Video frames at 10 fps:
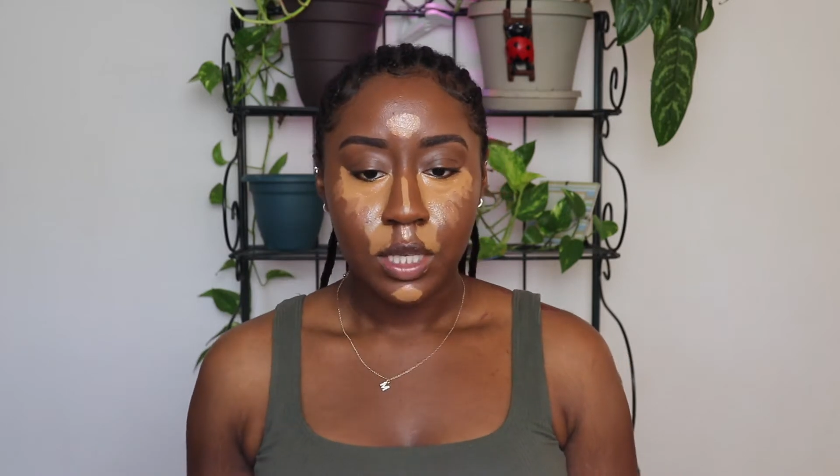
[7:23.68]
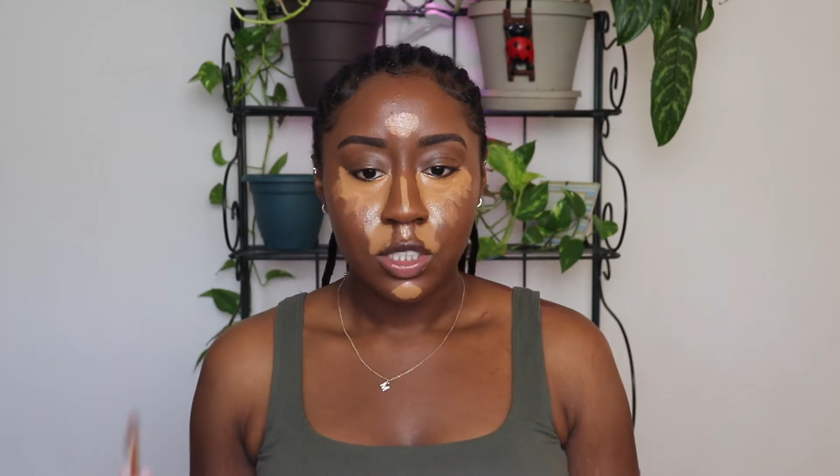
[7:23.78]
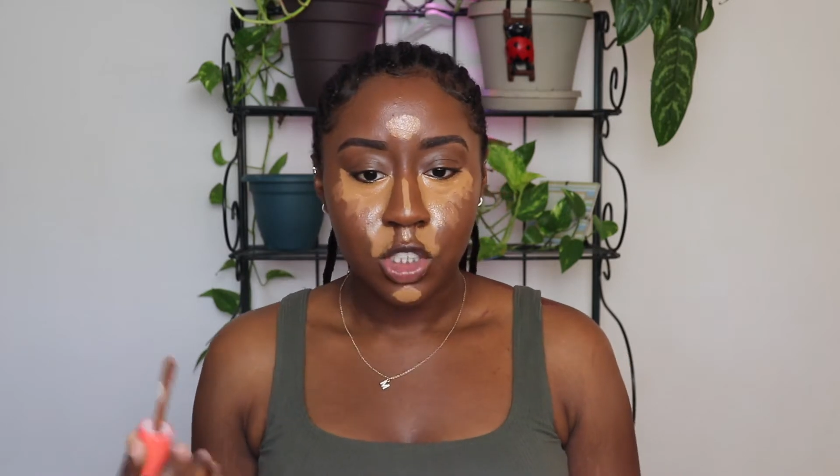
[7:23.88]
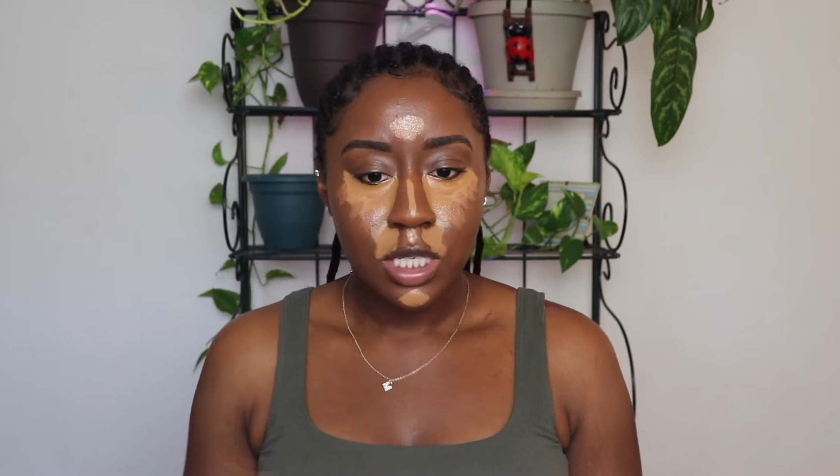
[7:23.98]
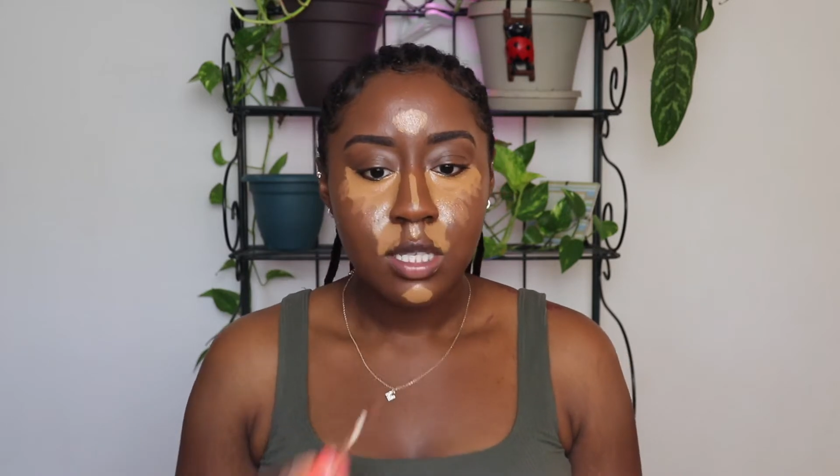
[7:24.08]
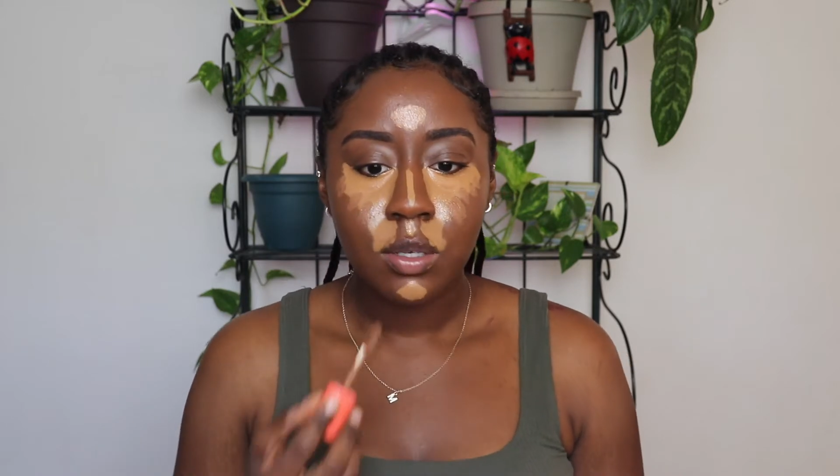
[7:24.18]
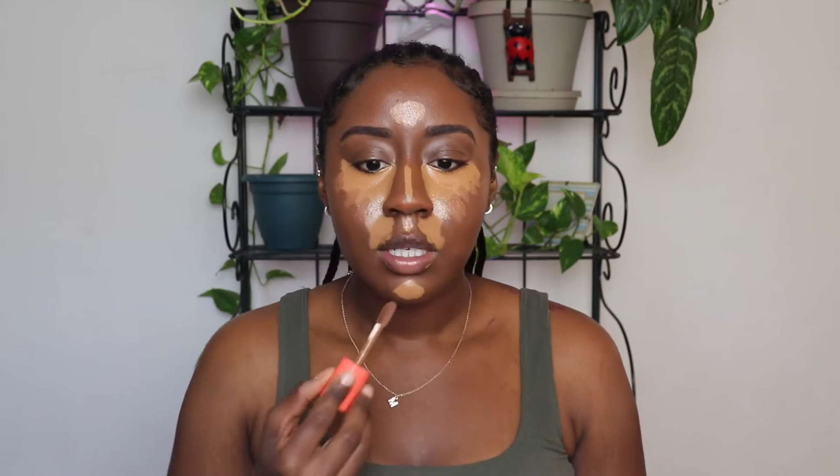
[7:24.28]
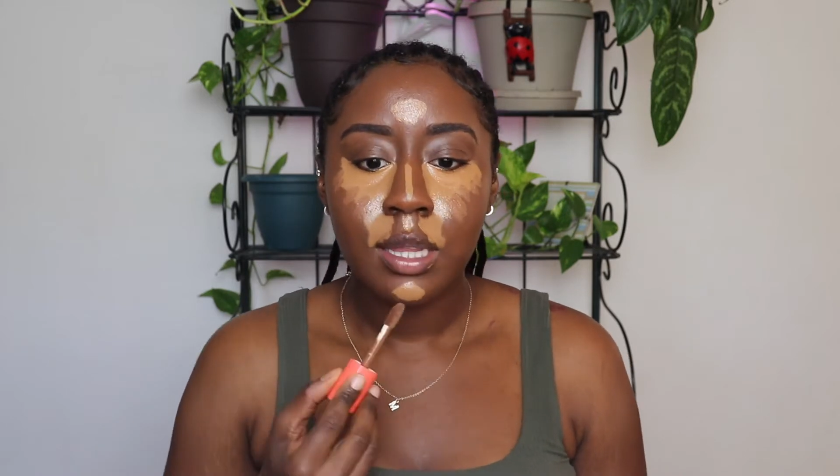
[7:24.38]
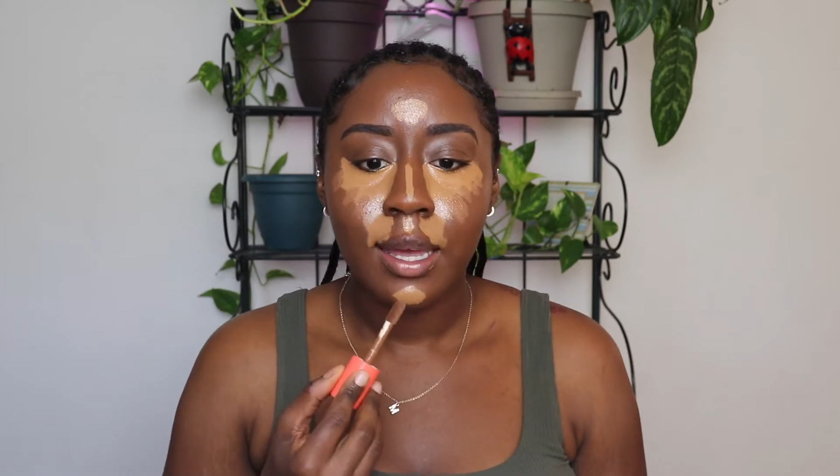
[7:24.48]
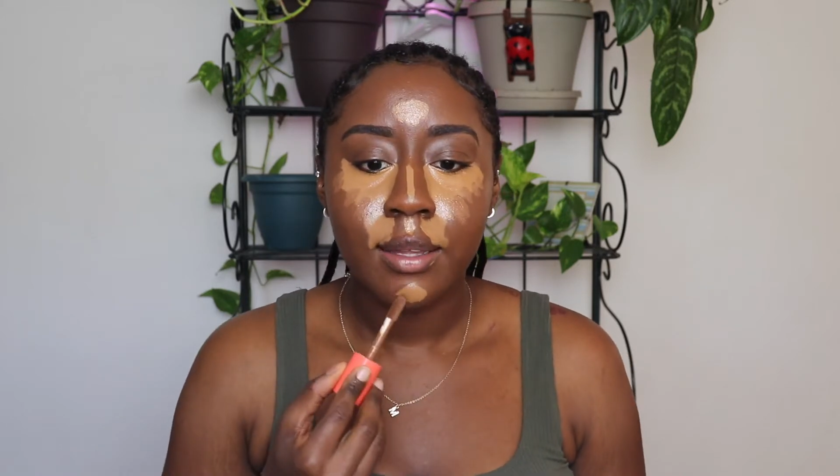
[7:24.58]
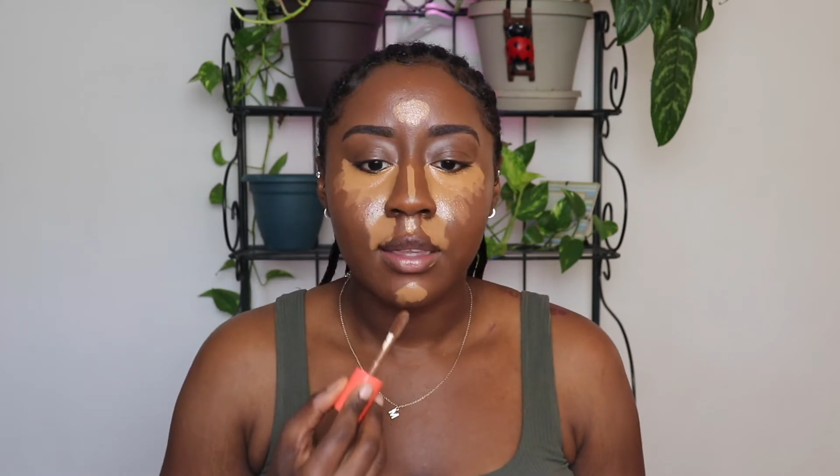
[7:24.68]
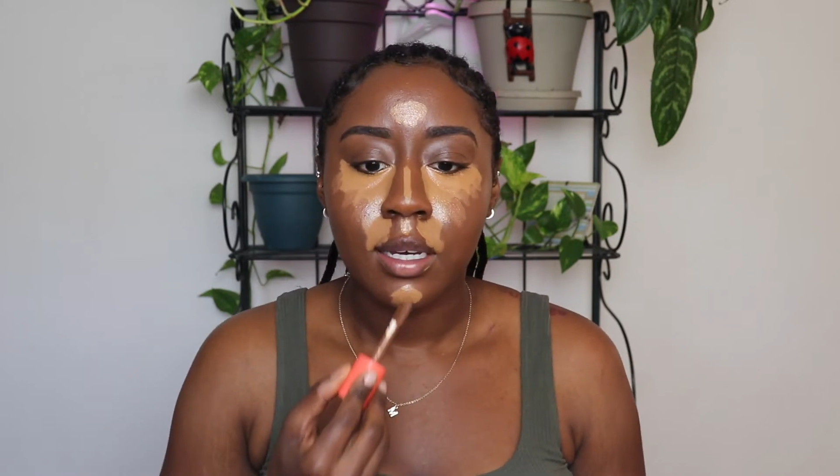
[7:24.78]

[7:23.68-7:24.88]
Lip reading: just so that like the